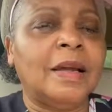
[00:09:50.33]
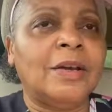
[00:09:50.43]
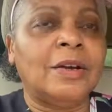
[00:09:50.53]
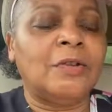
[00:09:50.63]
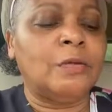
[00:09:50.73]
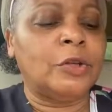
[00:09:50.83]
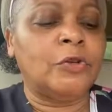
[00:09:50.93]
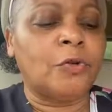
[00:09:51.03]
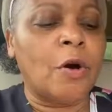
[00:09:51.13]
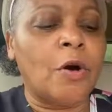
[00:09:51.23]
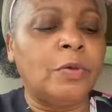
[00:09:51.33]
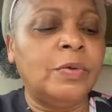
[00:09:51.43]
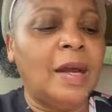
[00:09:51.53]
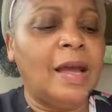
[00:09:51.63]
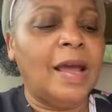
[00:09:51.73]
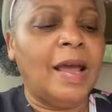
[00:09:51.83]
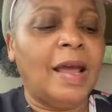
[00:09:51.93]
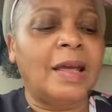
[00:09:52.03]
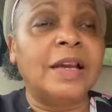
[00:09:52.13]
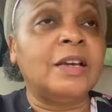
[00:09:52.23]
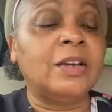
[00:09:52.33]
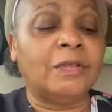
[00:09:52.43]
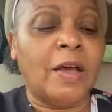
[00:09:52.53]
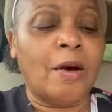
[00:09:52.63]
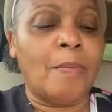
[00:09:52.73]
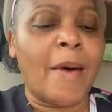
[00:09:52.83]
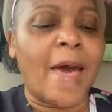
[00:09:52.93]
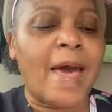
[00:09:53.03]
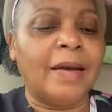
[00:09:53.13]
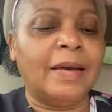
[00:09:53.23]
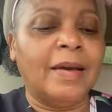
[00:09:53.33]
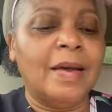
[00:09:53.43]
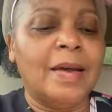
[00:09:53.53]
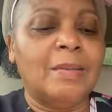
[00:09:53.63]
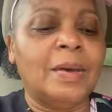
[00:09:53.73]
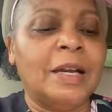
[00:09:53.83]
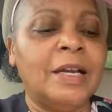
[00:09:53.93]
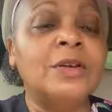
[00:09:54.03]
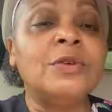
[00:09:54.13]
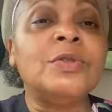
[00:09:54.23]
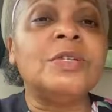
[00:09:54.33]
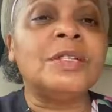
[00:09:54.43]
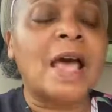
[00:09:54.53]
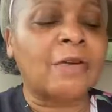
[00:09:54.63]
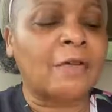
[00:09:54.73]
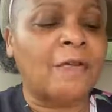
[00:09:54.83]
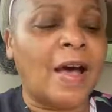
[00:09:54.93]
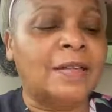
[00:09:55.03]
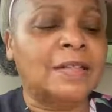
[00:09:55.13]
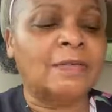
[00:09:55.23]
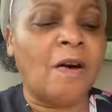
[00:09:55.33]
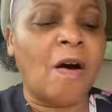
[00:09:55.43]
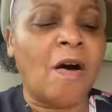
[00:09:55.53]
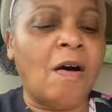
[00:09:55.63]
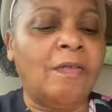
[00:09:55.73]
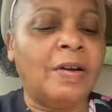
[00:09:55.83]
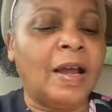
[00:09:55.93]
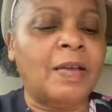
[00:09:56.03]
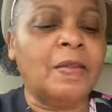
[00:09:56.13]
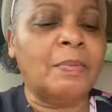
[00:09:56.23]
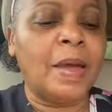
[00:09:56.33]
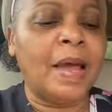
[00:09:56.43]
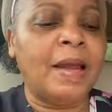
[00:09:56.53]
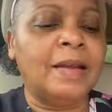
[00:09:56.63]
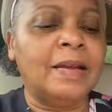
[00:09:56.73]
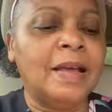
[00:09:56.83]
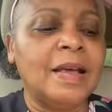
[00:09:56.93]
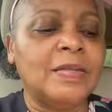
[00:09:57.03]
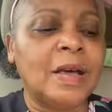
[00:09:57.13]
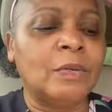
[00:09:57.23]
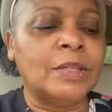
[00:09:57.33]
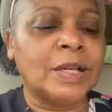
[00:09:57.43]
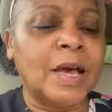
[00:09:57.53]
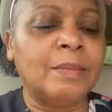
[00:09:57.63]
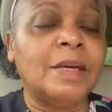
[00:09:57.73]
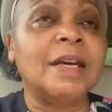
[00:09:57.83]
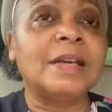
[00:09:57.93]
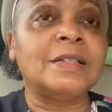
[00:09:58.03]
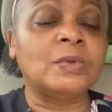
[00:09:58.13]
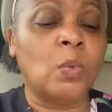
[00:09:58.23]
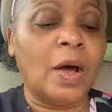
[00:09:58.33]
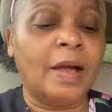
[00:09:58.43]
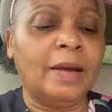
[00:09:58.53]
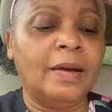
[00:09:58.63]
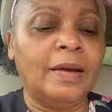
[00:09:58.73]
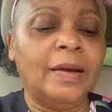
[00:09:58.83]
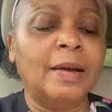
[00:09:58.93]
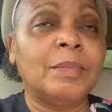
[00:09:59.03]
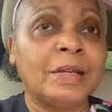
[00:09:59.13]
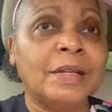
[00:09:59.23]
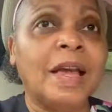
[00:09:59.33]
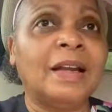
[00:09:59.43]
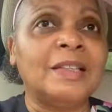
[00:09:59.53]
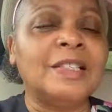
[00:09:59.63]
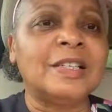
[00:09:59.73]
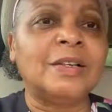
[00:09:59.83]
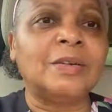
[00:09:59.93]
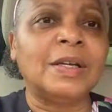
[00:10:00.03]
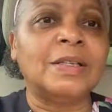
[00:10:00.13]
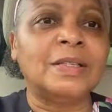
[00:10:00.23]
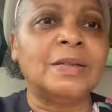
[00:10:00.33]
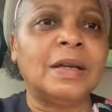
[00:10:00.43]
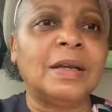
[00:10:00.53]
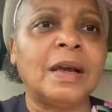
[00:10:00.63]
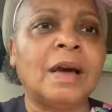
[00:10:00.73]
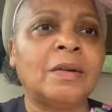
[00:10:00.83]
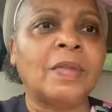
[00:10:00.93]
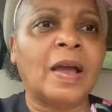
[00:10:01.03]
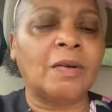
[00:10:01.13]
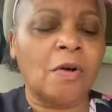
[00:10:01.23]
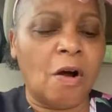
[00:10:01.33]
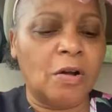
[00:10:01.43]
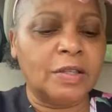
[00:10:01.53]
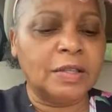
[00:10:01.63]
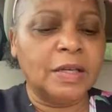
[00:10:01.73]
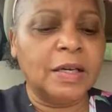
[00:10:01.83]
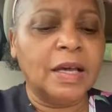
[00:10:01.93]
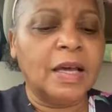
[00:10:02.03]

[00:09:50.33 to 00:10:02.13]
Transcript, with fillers: he could have withdrawn and he could have held back. But he knew the sacrifice involved and the pain that was coming his way. But yet and still he, he got on that cross.